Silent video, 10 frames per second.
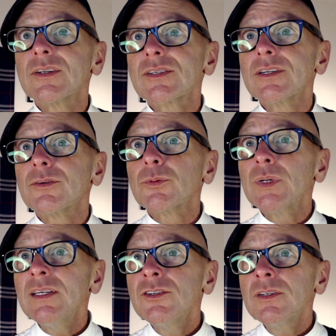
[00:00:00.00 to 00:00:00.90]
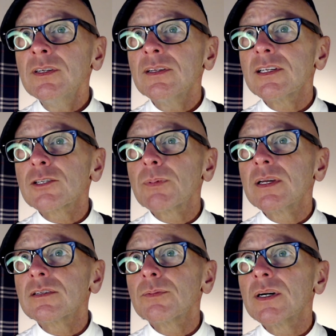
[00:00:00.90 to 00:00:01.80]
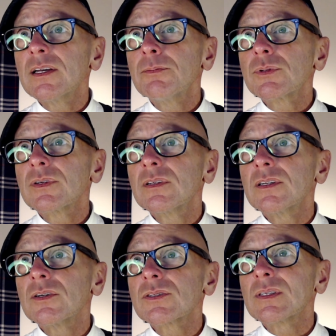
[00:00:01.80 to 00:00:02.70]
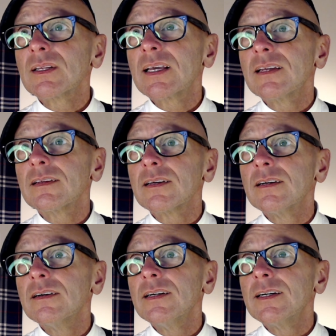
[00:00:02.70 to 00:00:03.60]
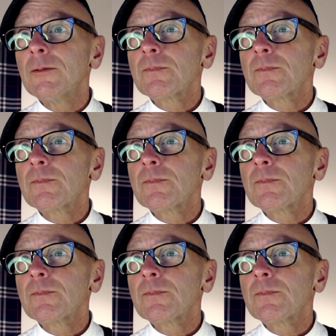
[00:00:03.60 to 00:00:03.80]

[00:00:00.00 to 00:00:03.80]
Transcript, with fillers: let's see, region that spans about 8% of the Earth's land area.